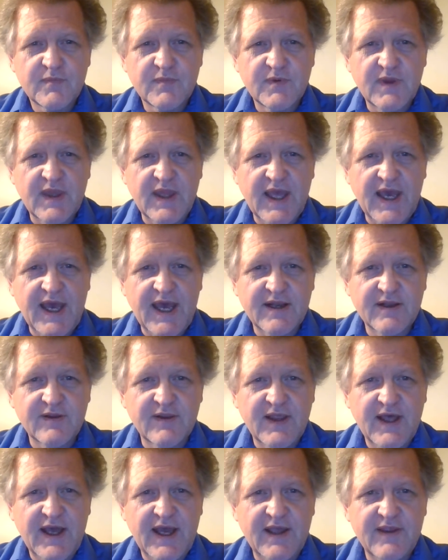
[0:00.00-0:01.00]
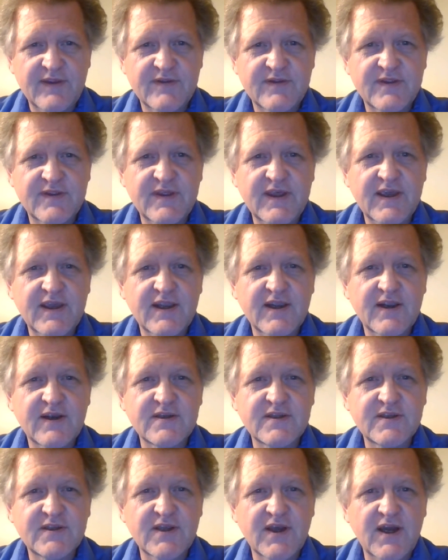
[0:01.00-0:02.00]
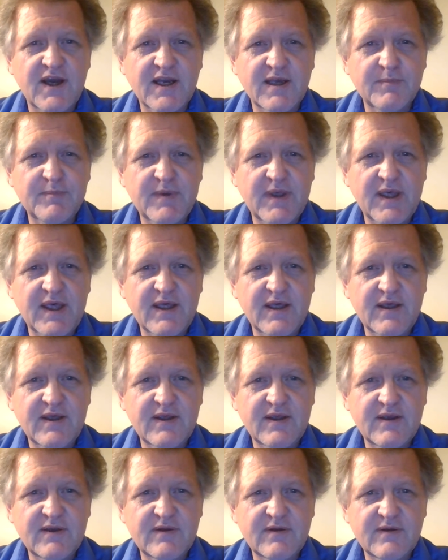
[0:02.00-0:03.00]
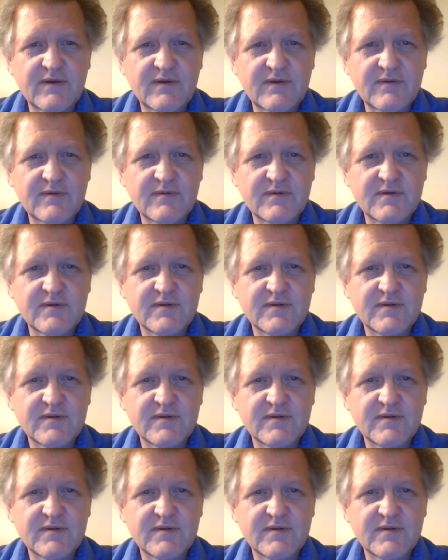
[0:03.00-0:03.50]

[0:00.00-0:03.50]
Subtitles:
Not a lot there to talk about.